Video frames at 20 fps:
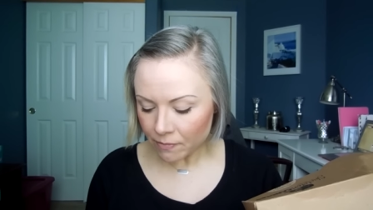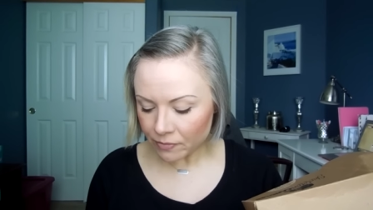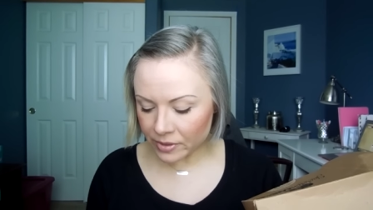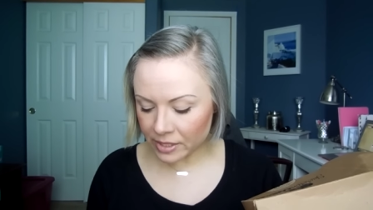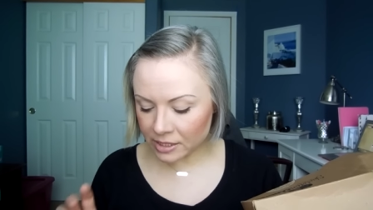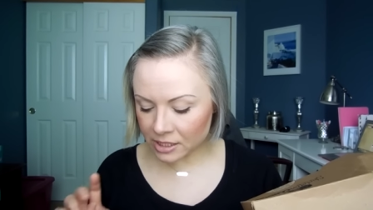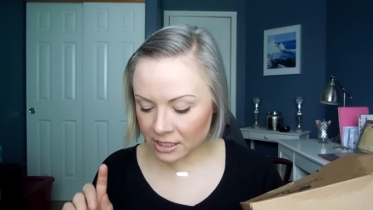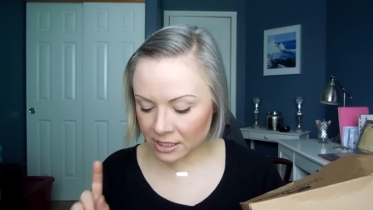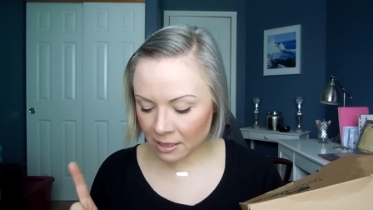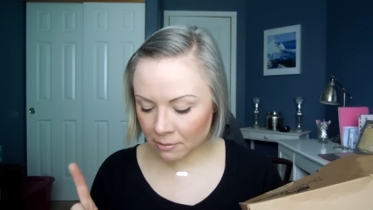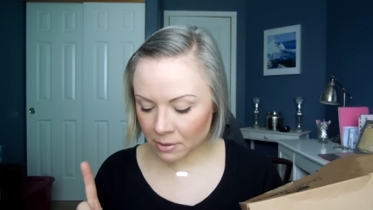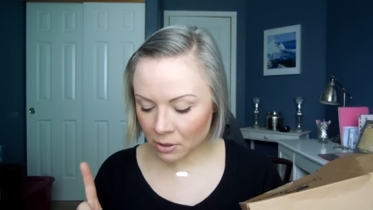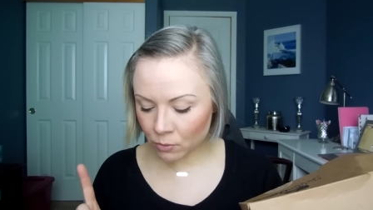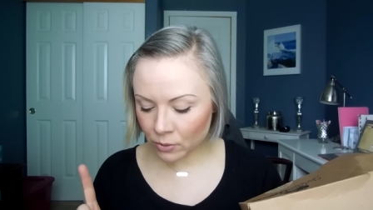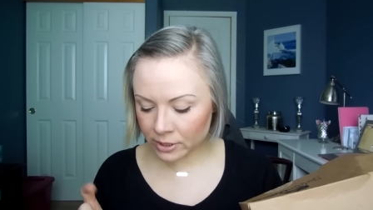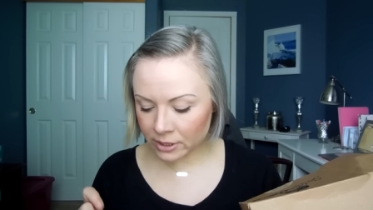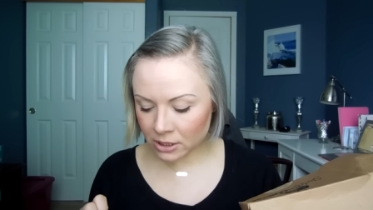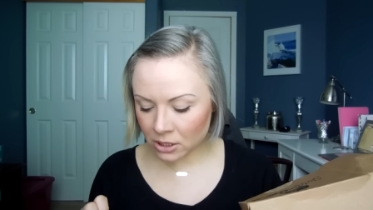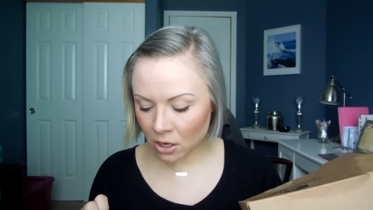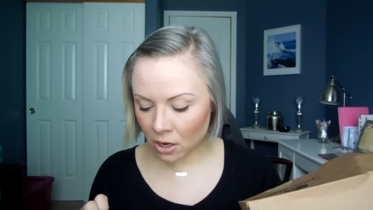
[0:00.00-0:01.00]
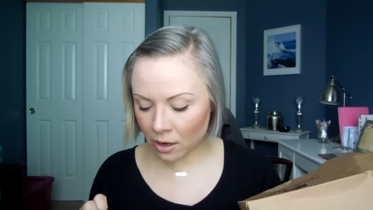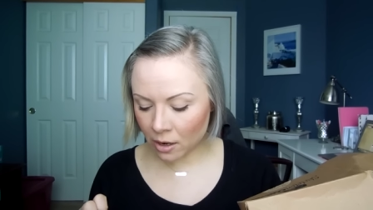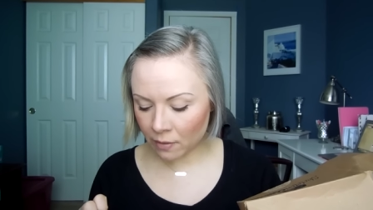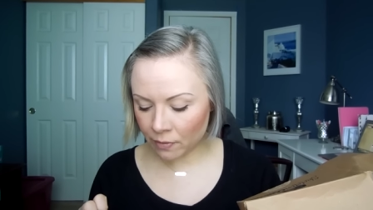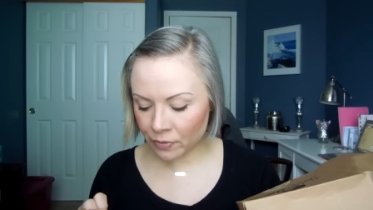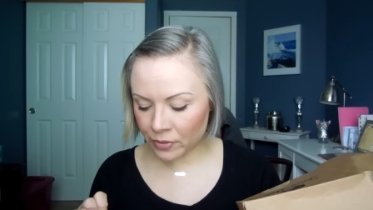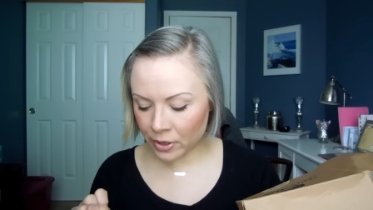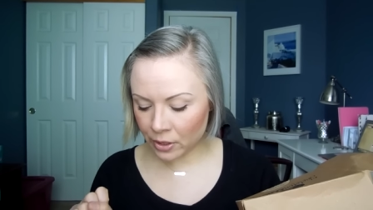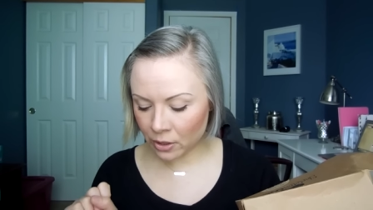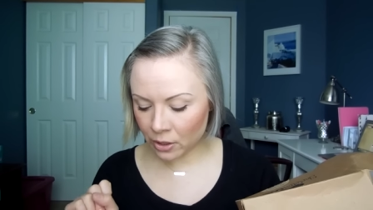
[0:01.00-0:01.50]
They sent me what is
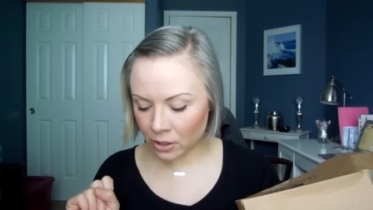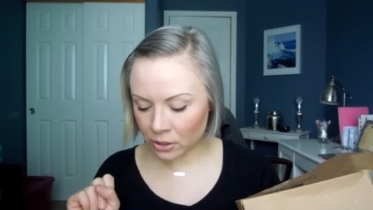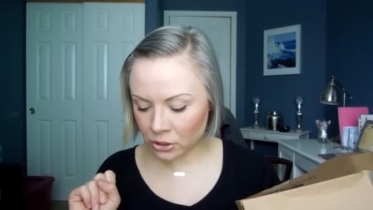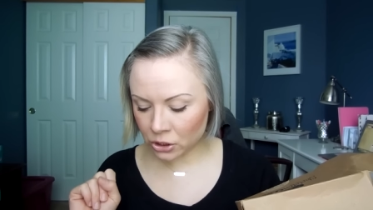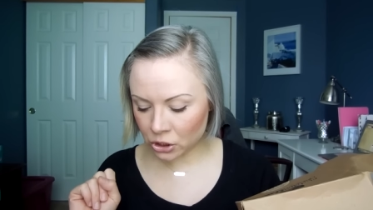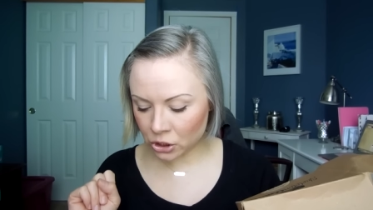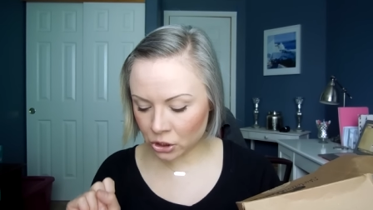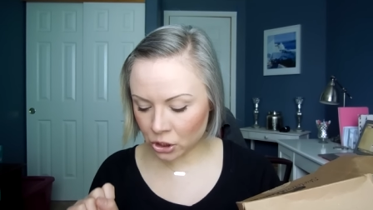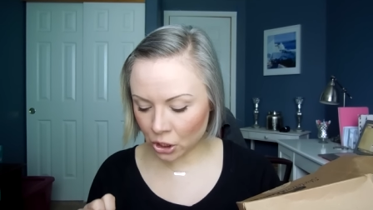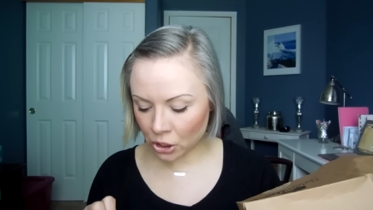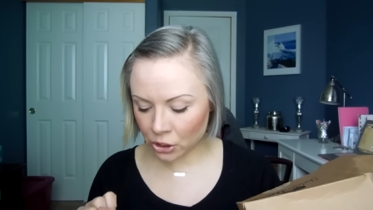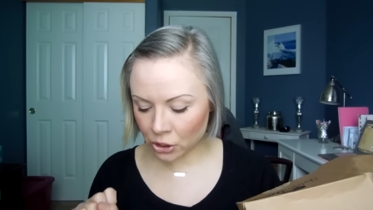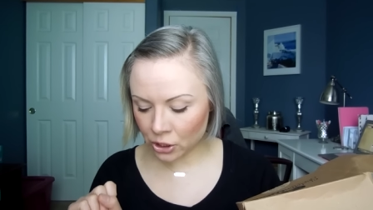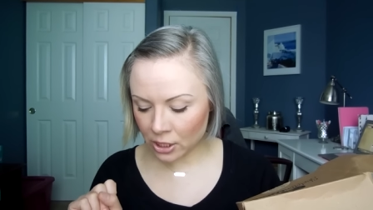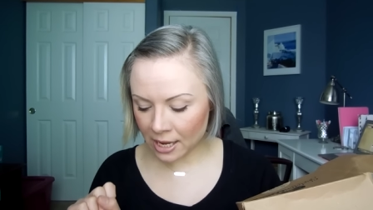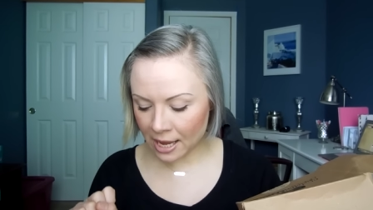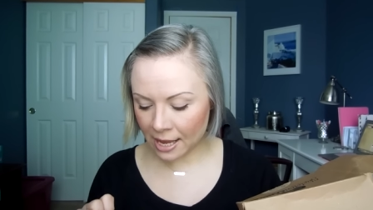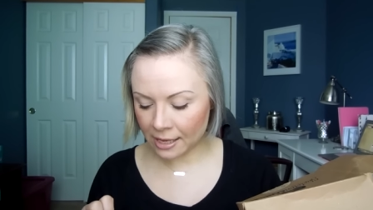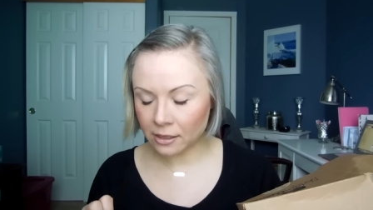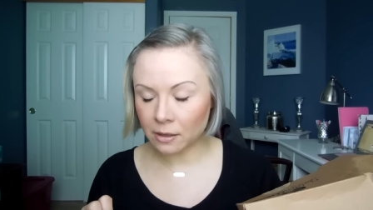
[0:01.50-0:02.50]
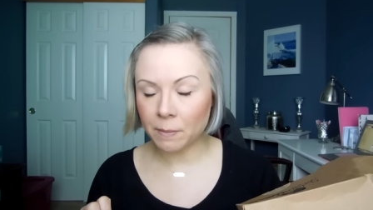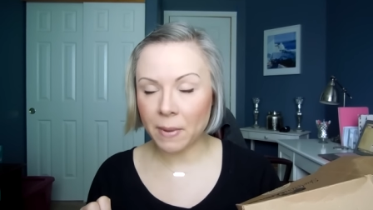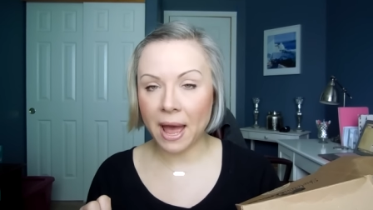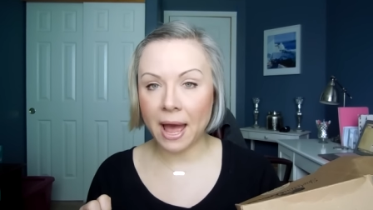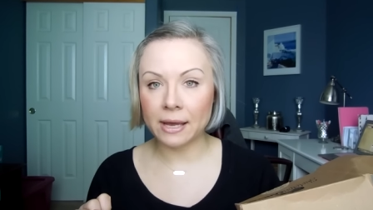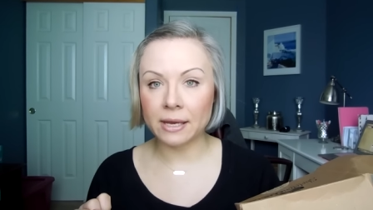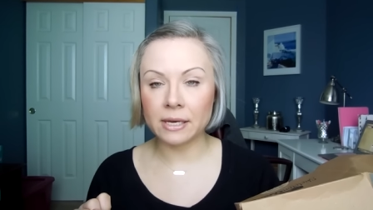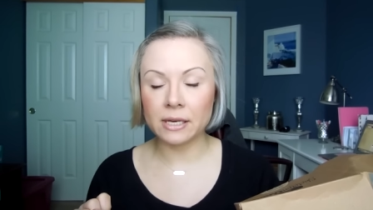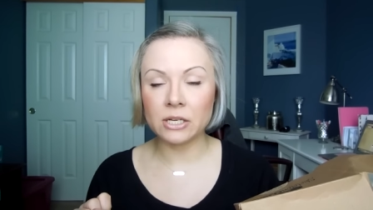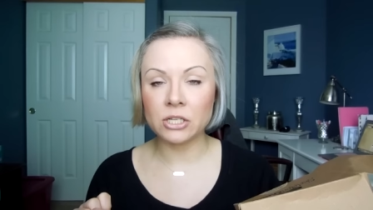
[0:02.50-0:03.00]
called their starter candle
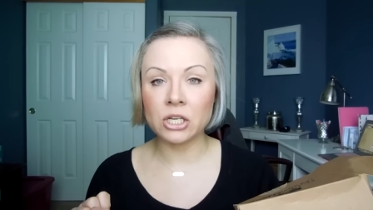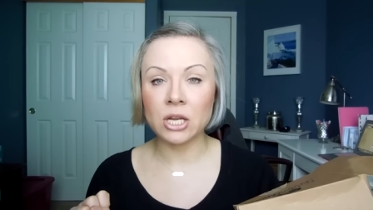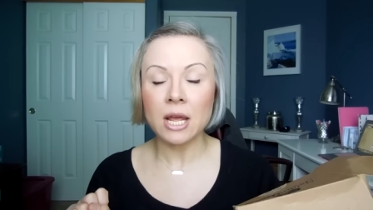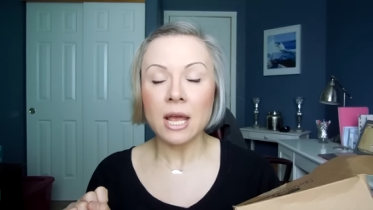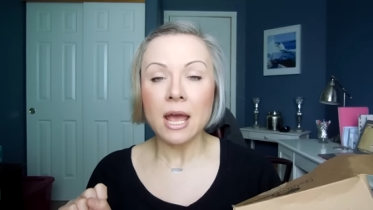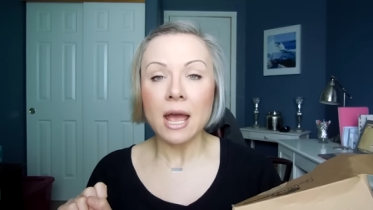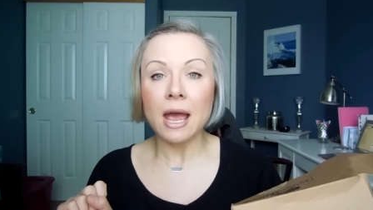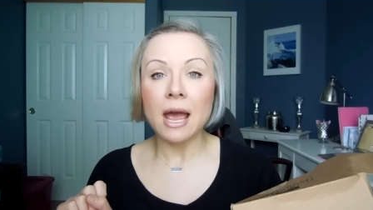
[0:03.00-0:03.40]
package,